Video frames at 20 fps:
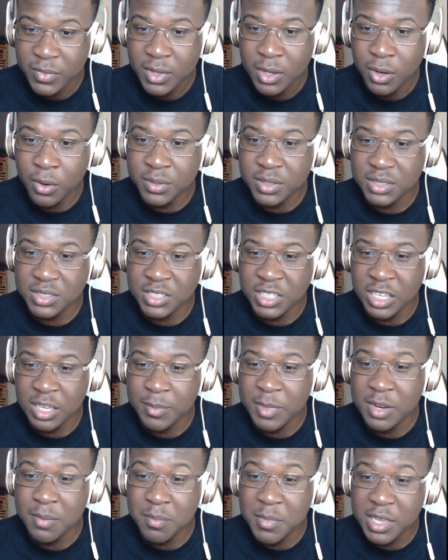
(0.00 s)
on the team,
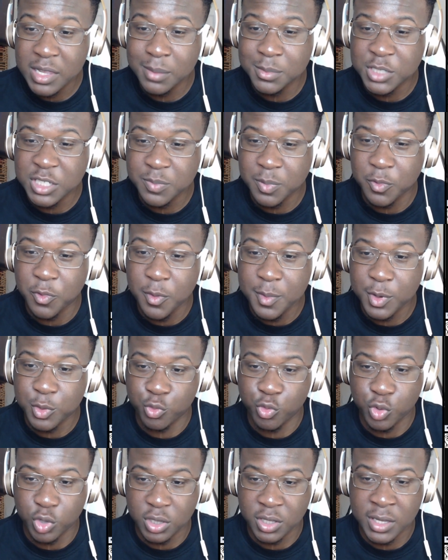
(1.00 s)
and medium chance performing a
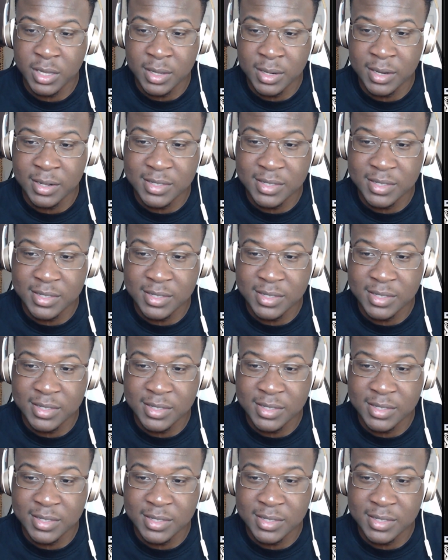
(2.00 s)
critical hit